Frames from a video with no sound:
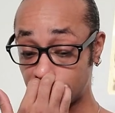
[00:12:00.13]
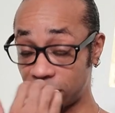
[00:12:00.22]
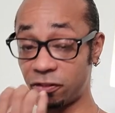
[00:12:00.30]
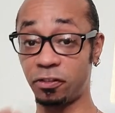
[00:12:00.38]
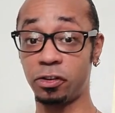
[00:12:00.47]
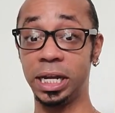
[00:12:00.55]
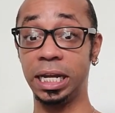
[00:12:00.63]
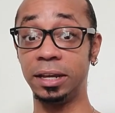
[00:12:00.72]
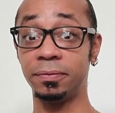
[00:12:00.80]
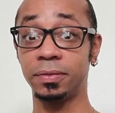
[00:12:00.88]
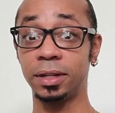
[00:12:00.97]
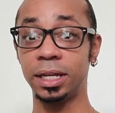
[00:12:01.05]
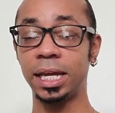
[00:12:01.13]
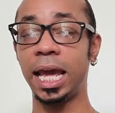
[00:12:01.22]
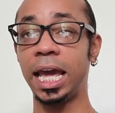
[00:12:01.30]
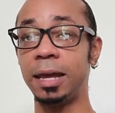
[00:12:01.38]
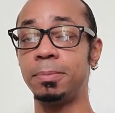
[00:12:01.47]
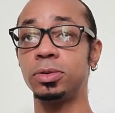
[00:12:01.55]
free,
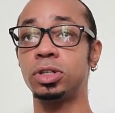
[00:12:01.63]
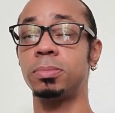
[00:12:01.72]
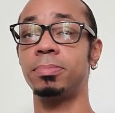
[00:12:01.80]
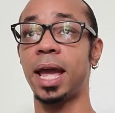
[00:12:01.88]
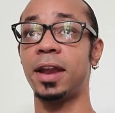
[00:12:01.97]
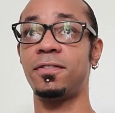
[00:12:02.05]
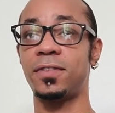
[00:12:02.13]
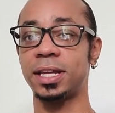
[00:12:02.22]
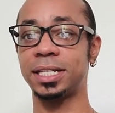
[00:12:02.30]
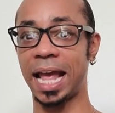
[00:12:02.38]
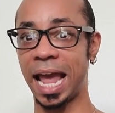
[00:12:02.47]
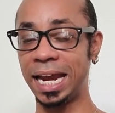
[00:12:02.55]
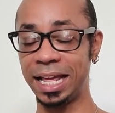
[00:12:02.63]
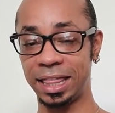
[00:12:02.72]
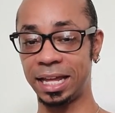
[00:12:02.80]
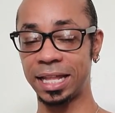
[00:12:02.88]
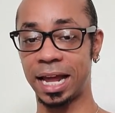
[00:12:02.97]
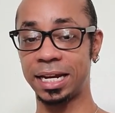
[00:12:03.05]
able to manifest
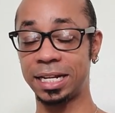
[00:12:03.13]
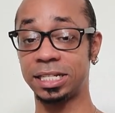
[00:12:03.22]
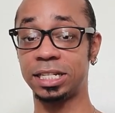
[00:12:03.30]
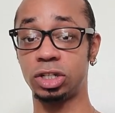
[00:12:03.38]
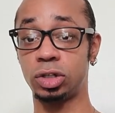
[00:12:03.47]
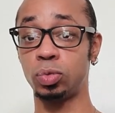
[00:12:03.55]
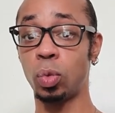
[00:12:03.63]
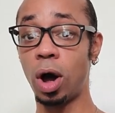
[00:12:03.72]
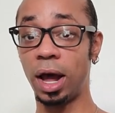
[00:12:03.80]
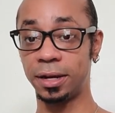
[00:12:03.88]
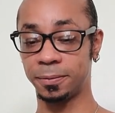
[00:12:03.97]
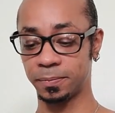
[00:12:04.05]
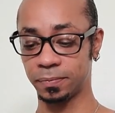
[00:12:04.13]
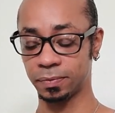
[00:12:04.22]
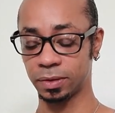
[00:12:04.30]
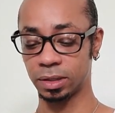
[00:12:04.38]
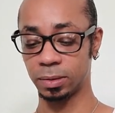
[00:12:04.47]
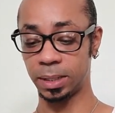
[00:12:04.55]
anything that it is that you want.
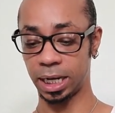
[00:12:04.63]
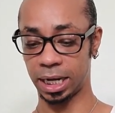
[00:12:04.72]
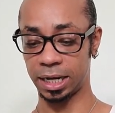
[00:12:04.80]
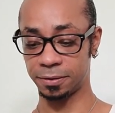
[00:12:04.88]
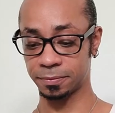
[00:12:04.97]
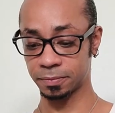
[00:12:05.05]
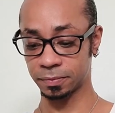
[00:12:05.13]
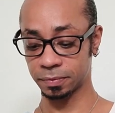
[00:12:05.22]
Okay